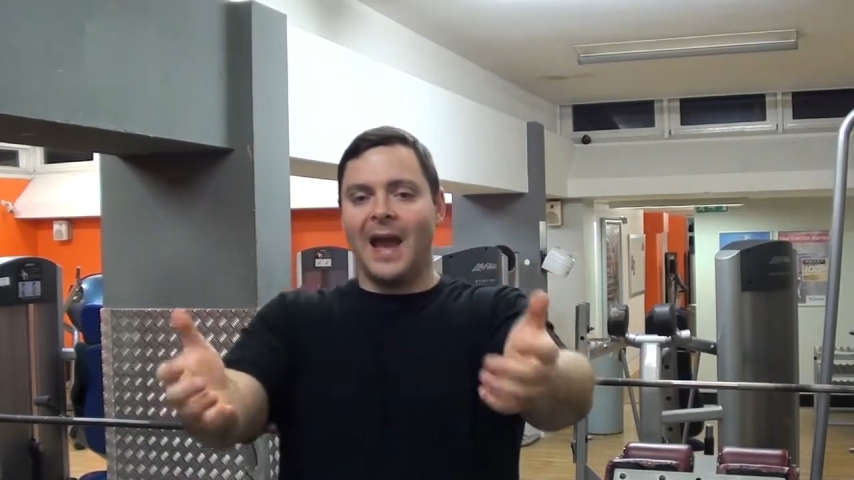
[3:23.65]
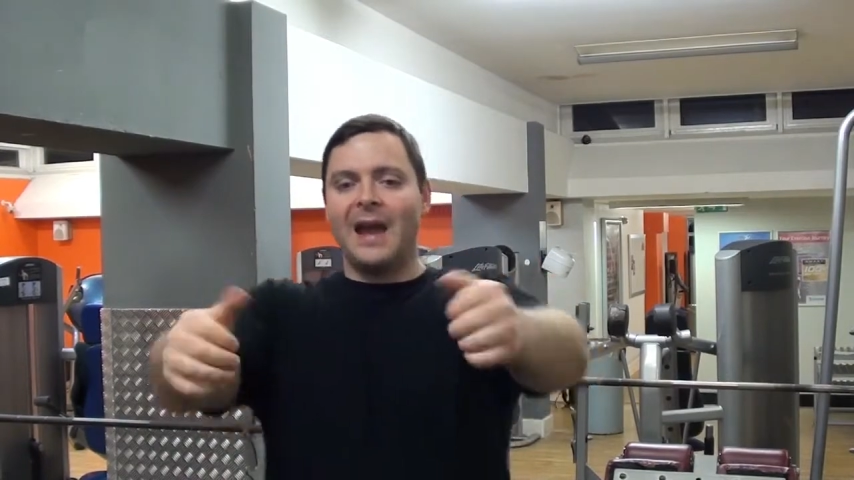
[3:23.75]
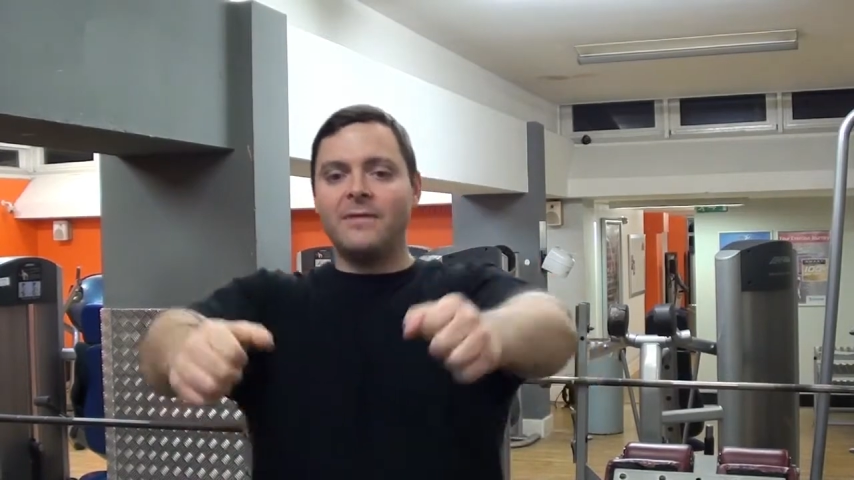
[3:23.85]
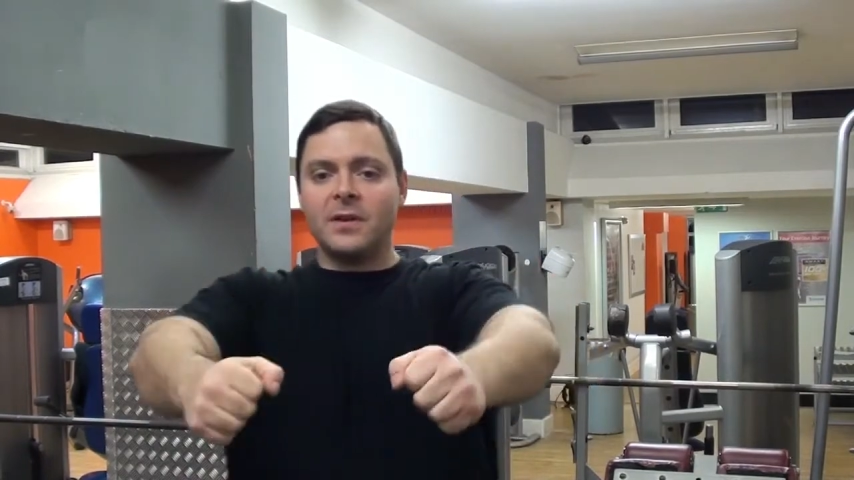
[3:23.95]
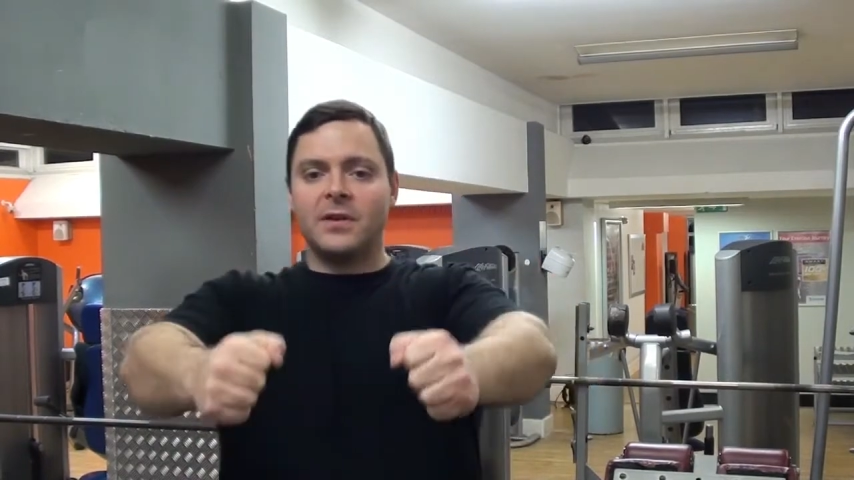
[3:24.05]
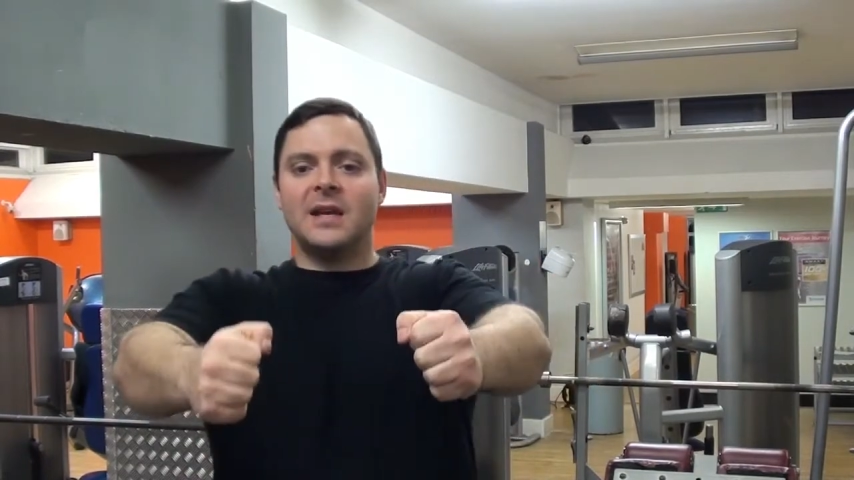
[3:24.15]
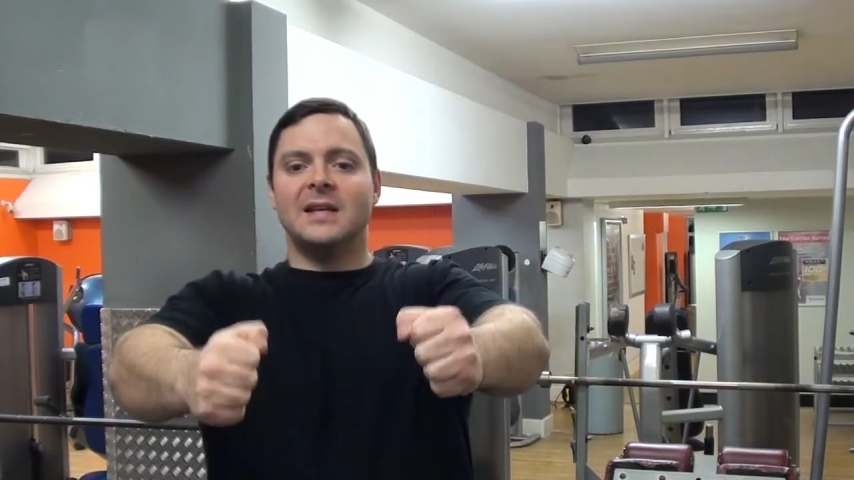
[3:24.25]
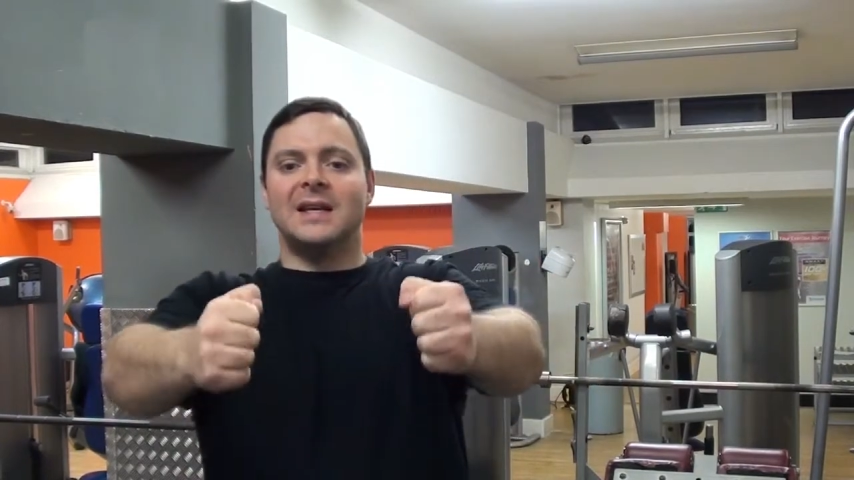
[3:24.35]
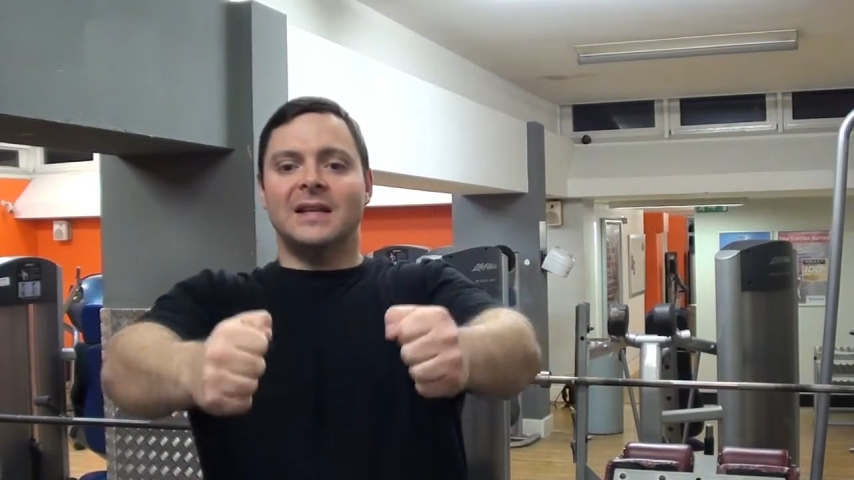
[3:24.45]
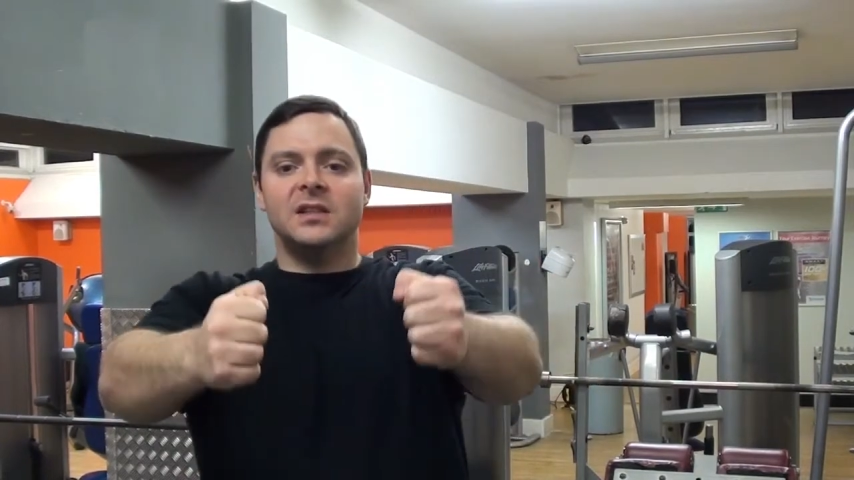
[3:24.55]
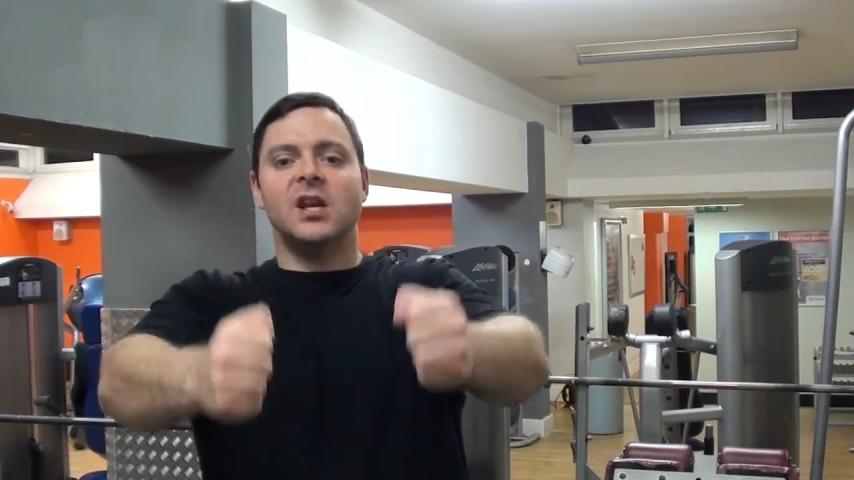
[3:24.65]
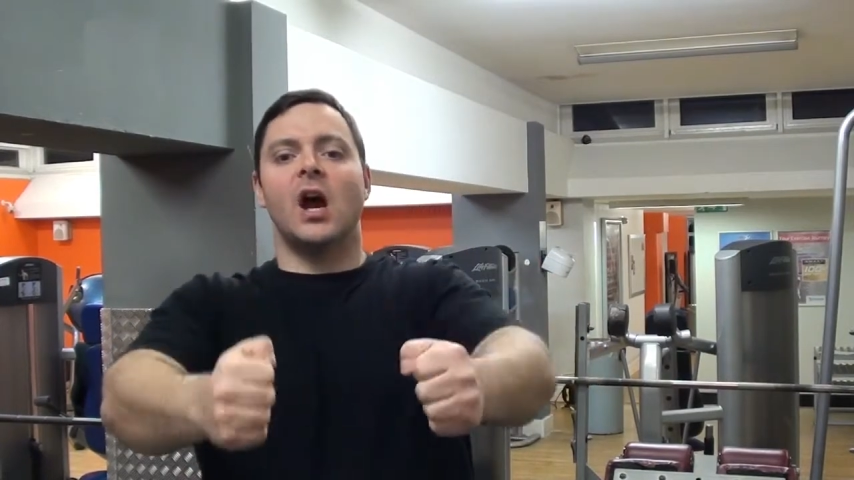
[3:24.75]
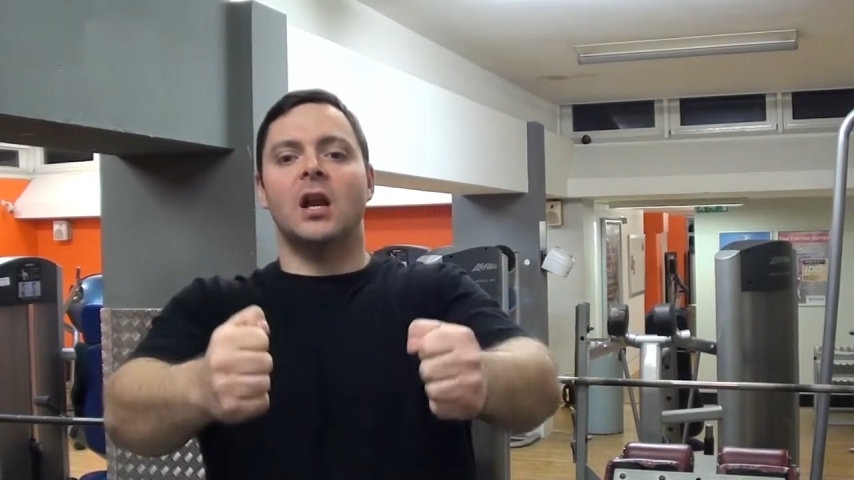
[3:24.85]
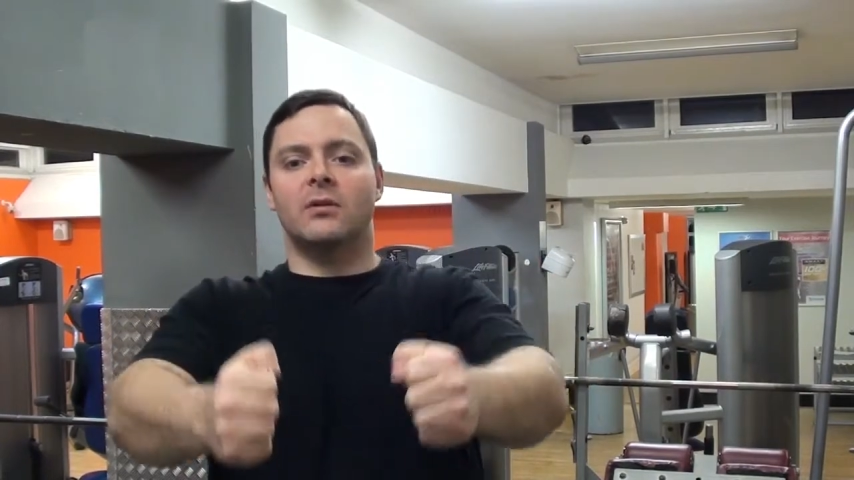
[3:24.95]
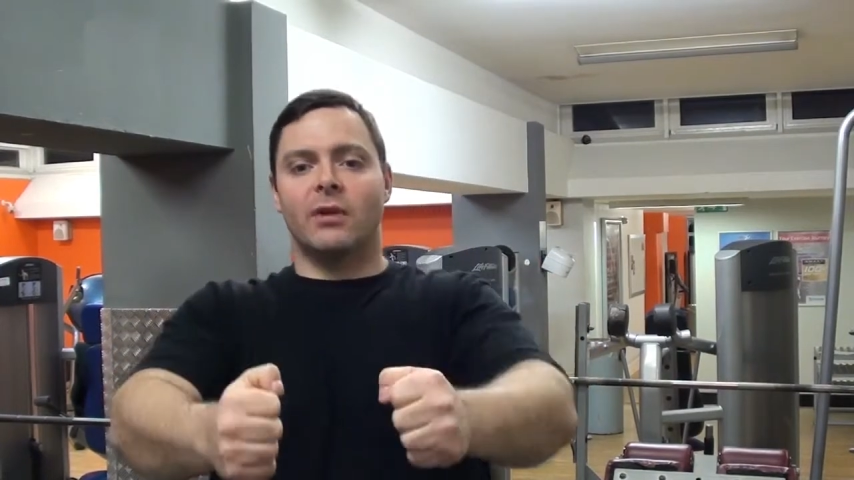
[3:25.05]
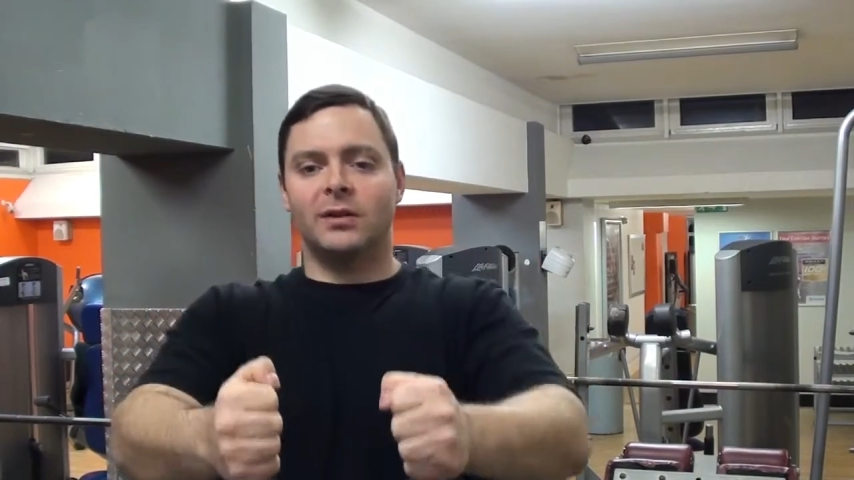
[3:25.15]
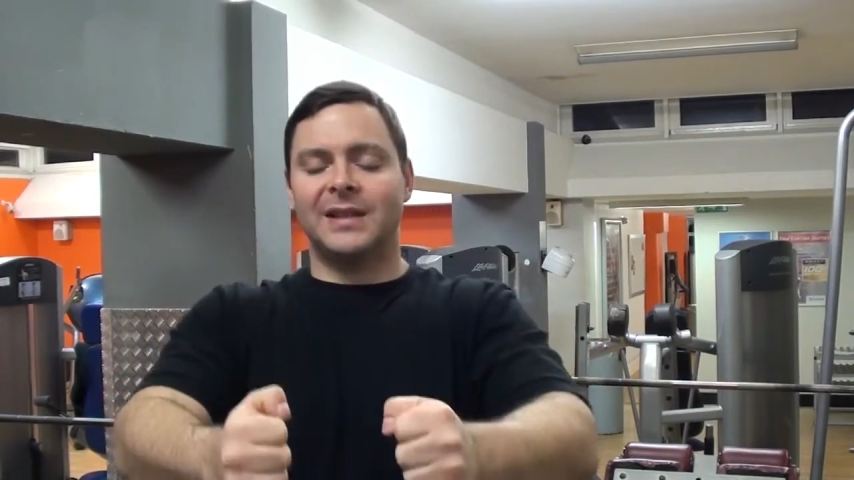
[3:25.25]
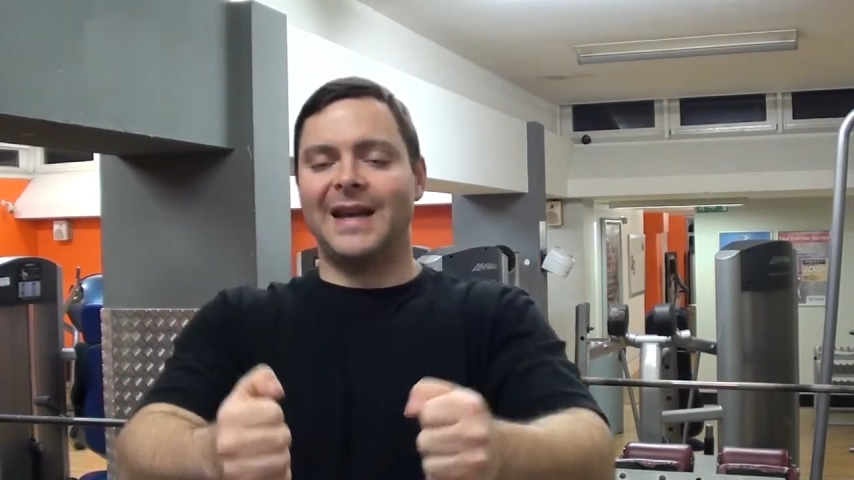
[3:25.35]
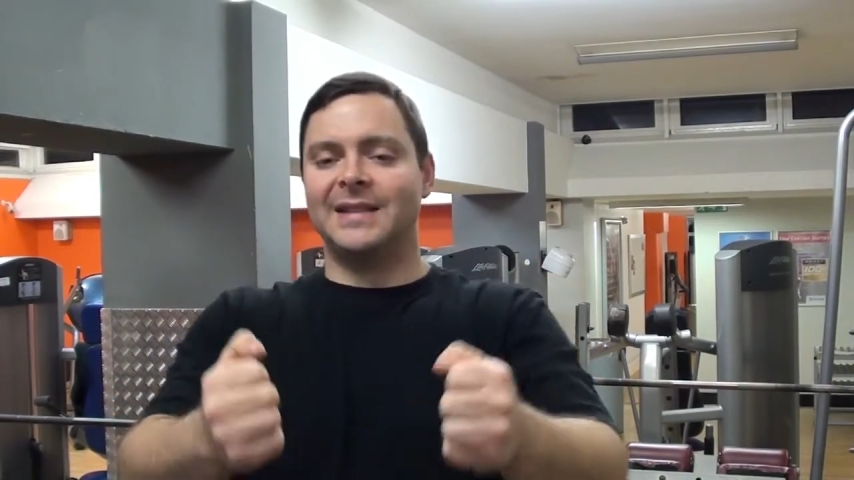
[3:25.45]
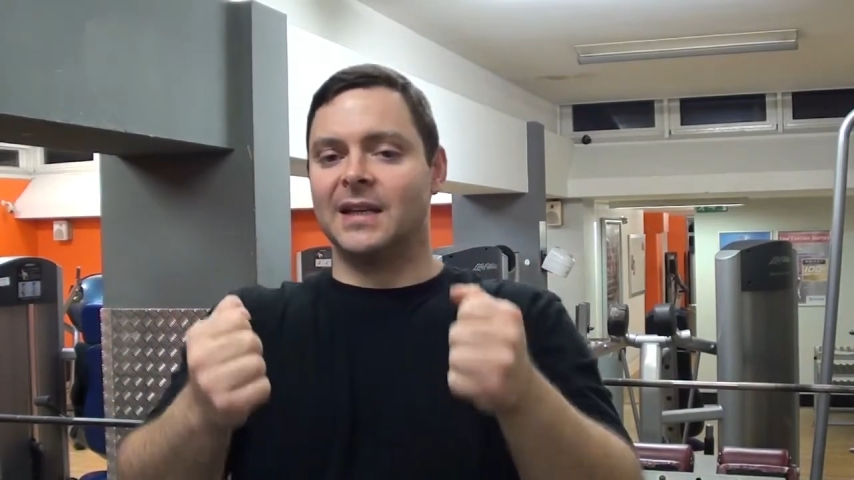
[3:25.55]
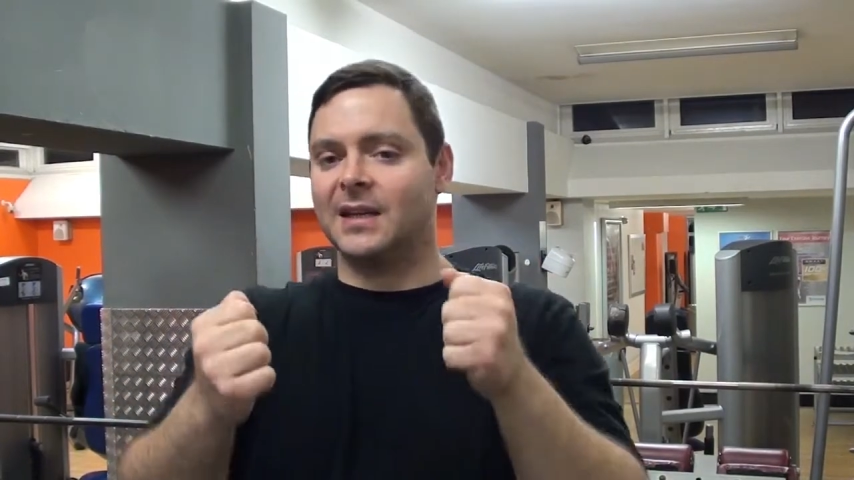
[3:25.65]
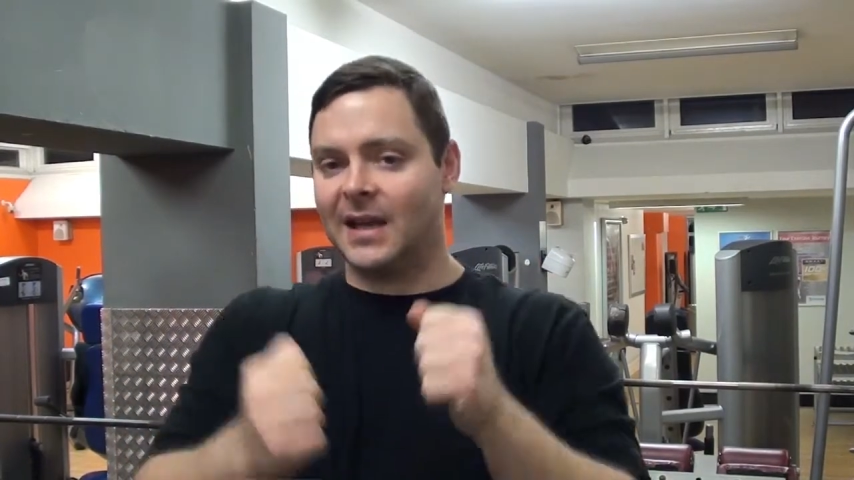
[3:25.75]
everything is internally rotated.